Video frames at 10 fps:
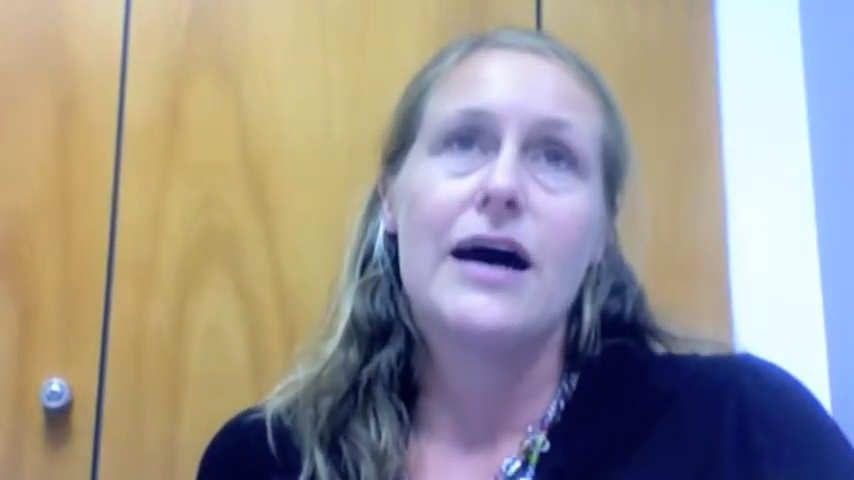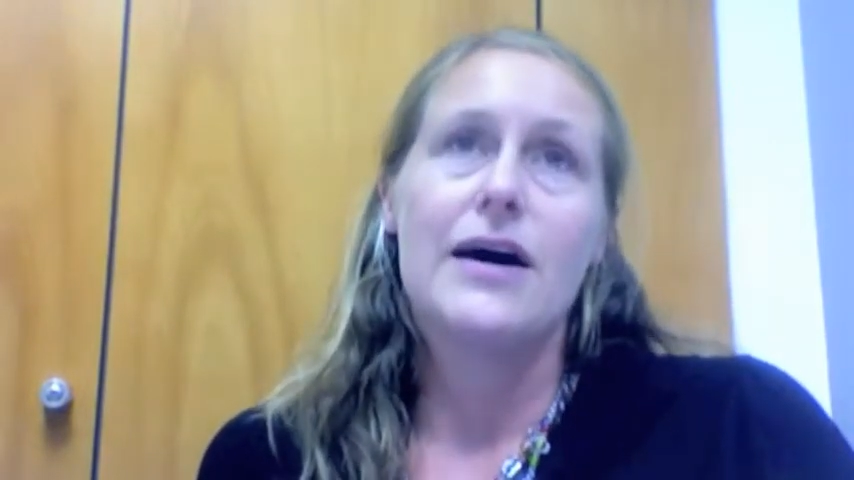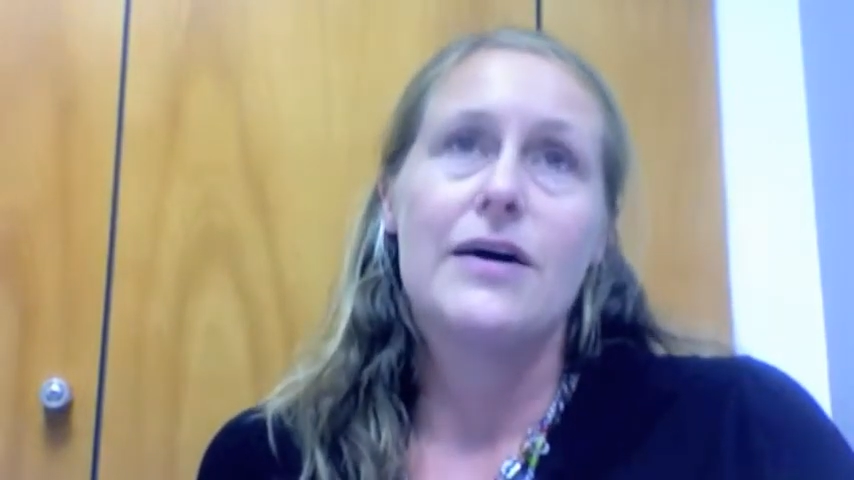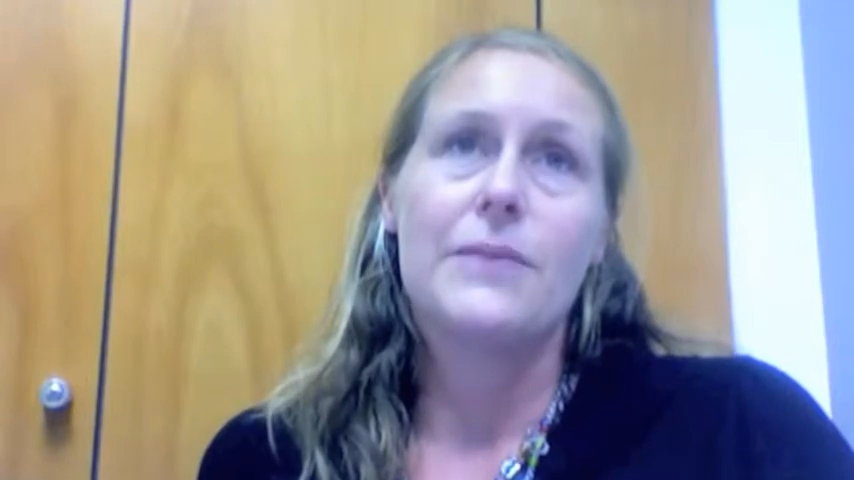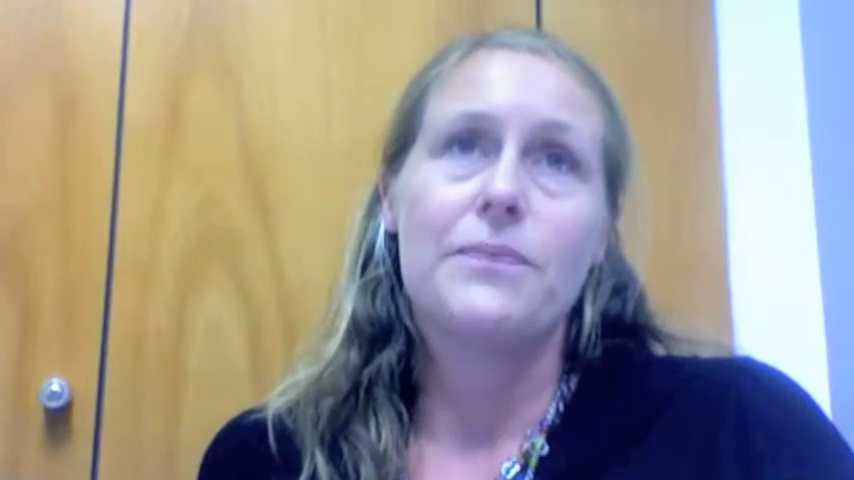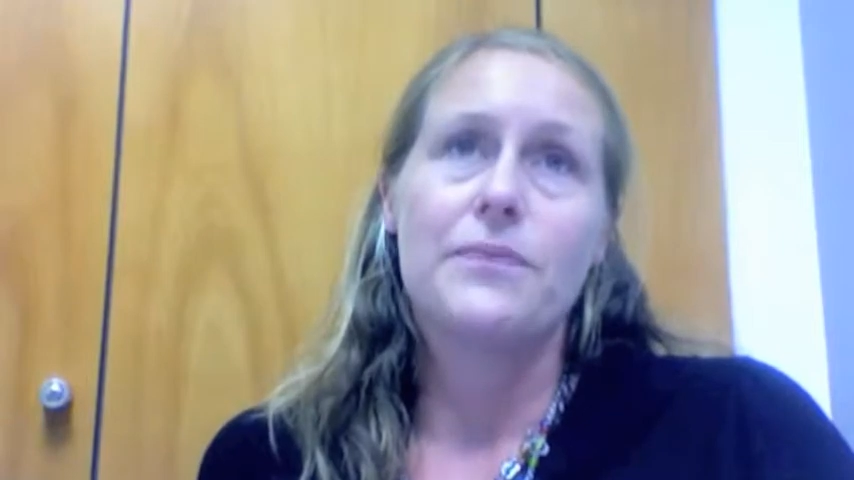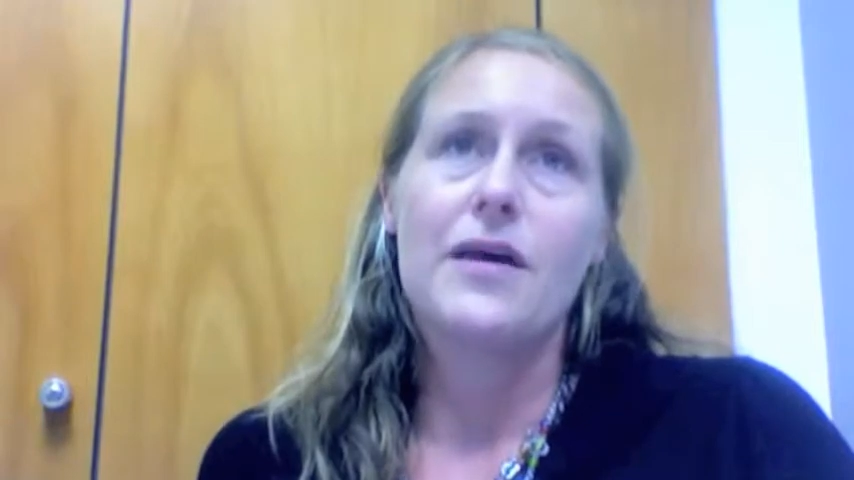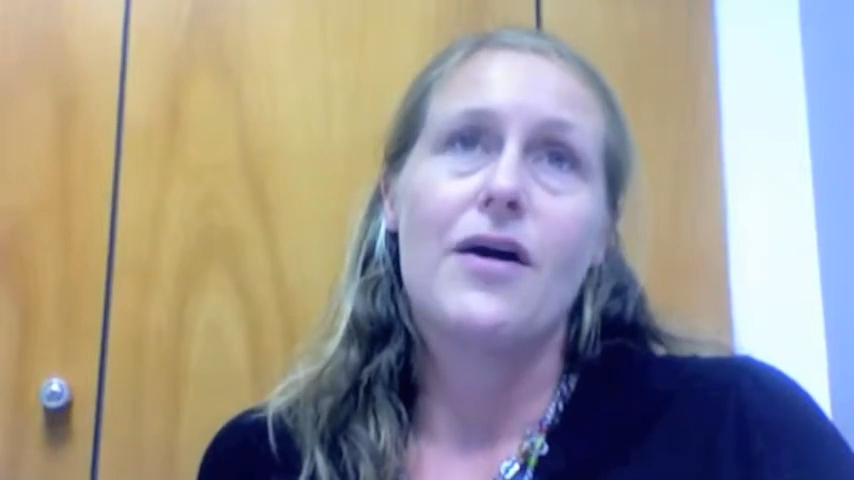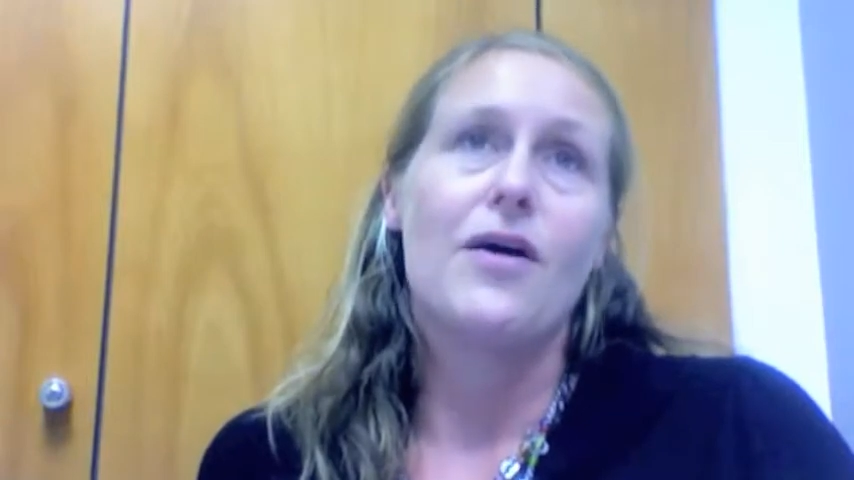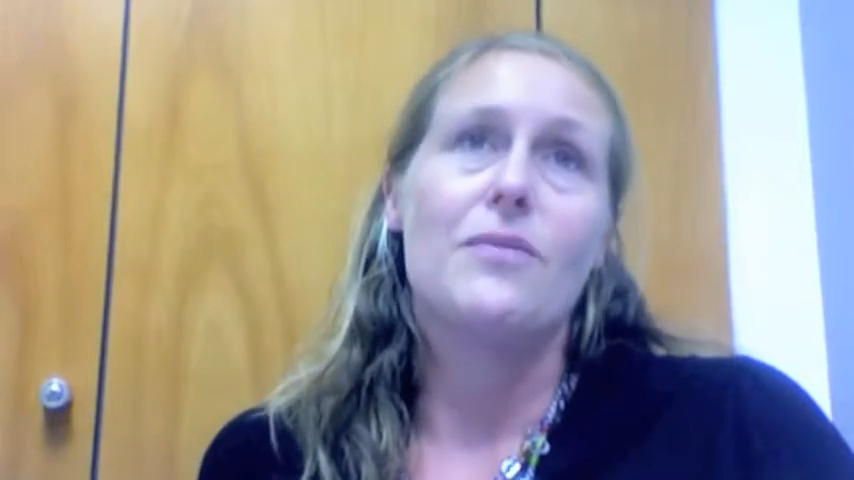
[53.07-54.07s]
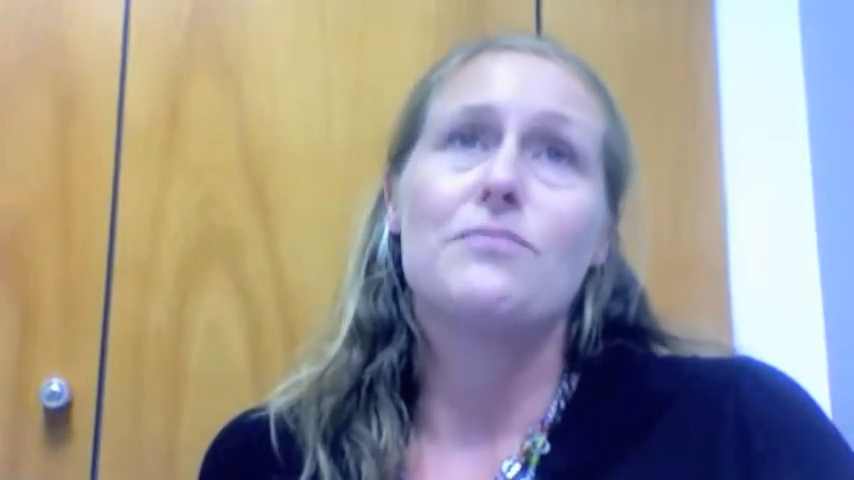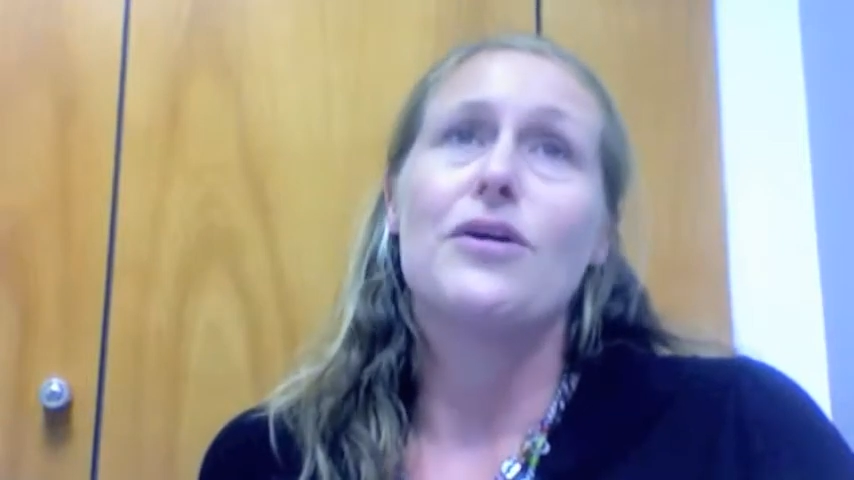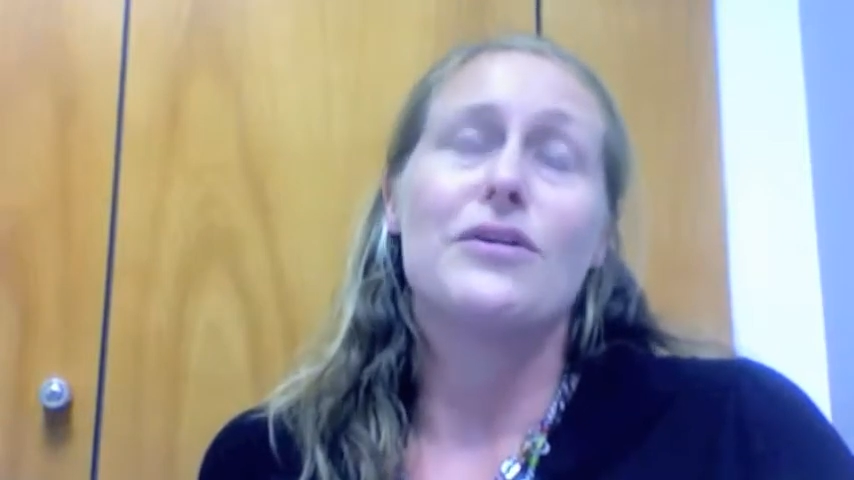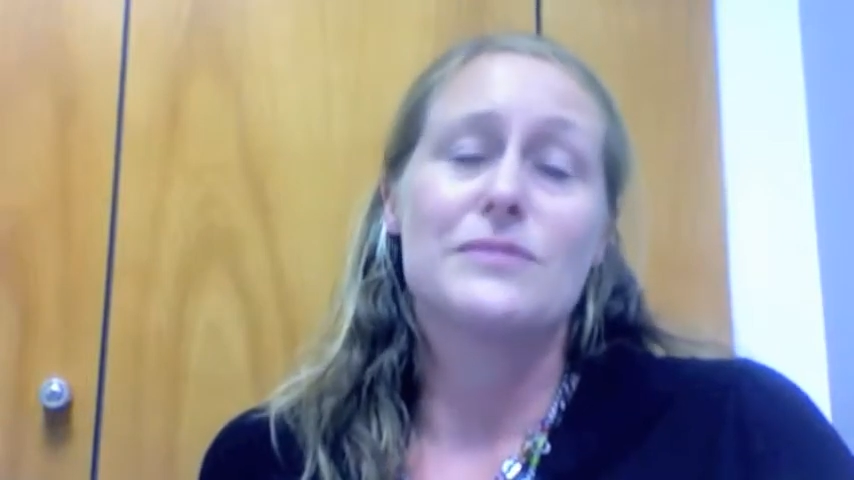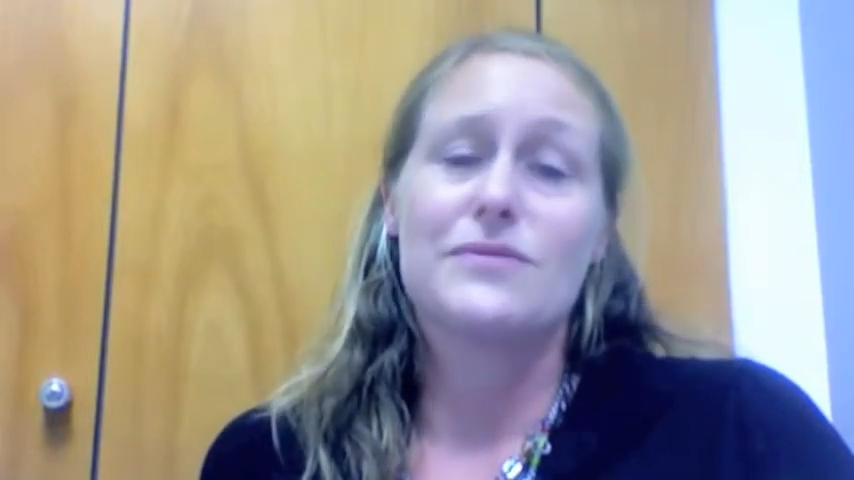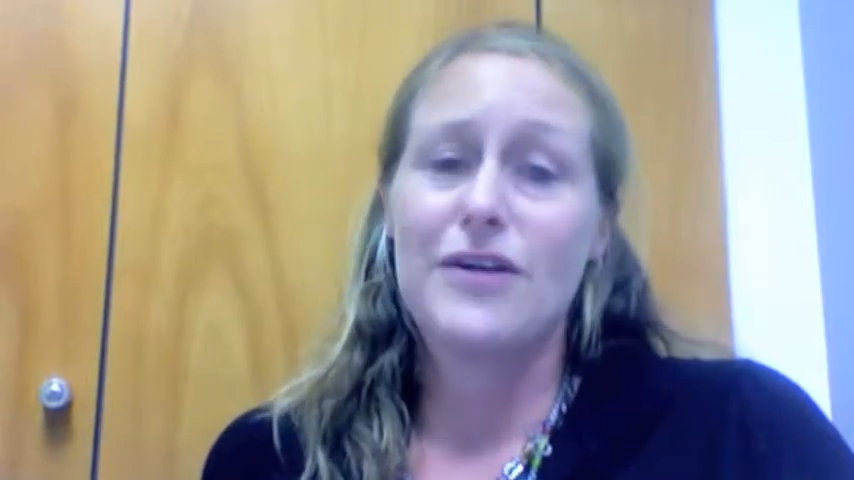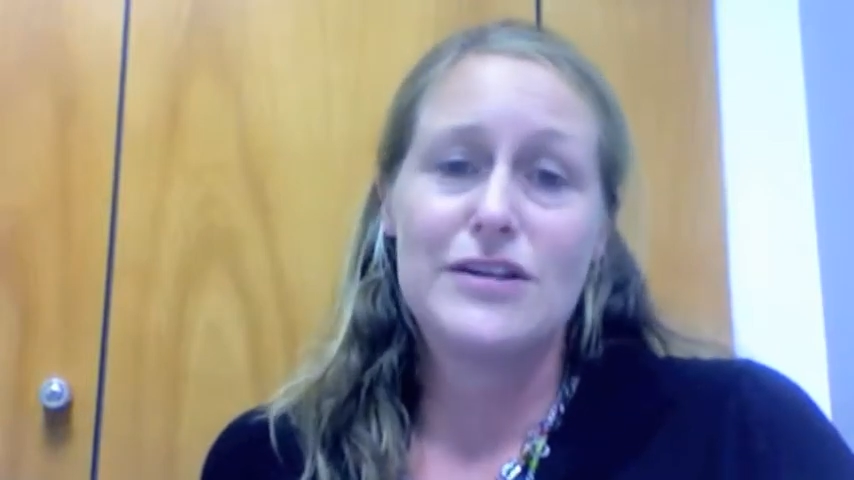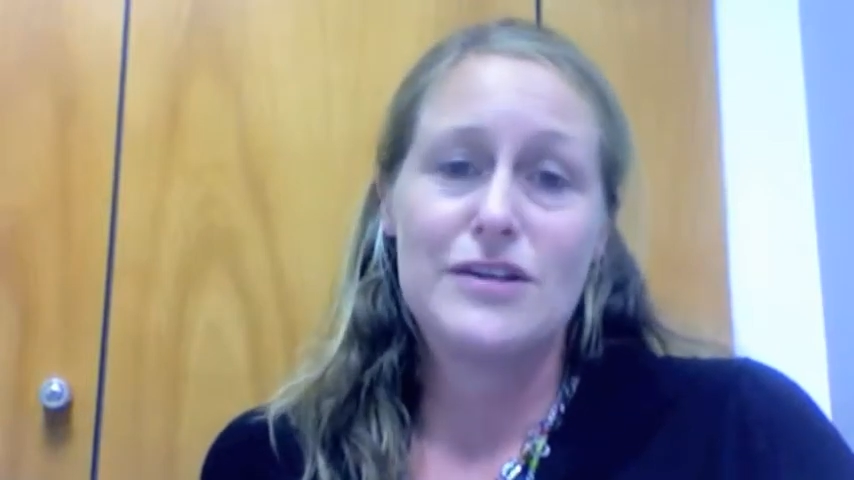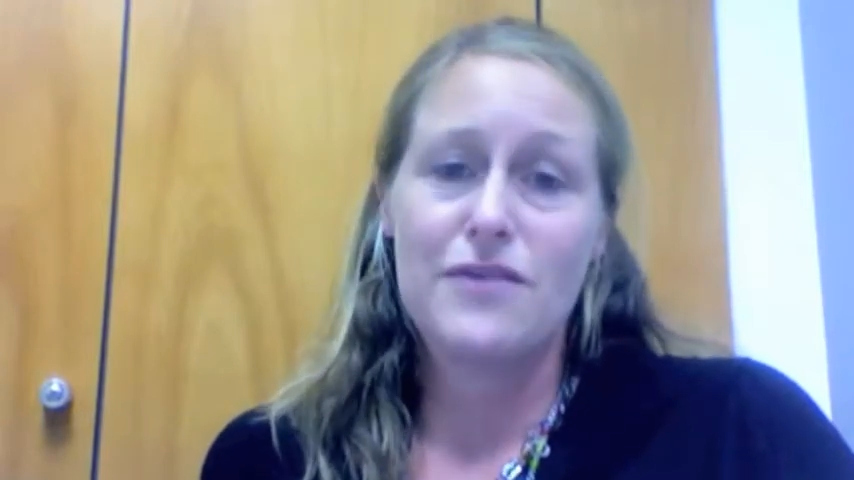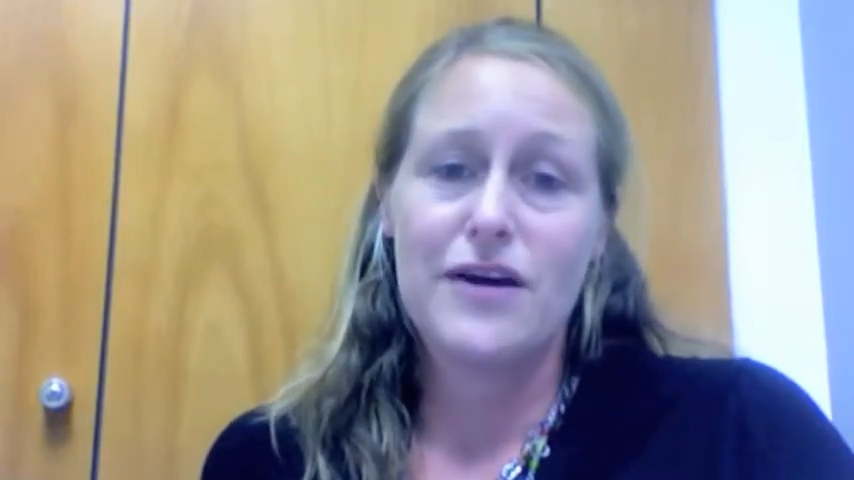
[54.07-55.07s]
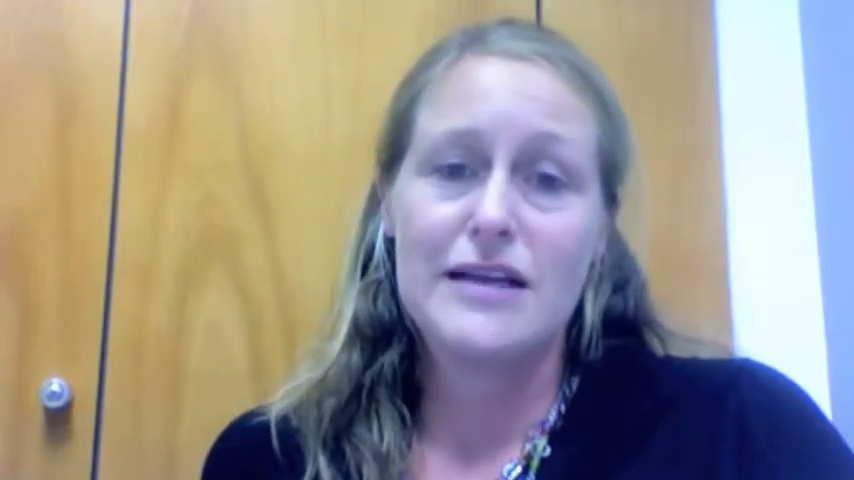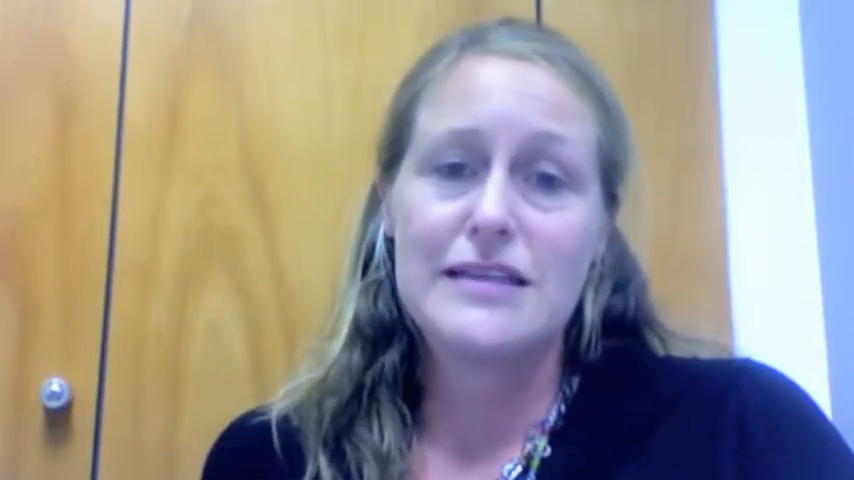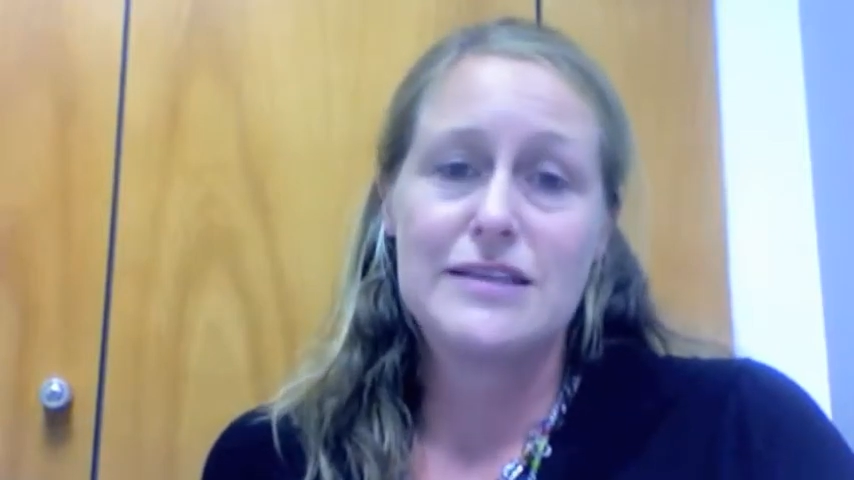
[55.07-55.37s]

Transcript: Our programmes are very diverse,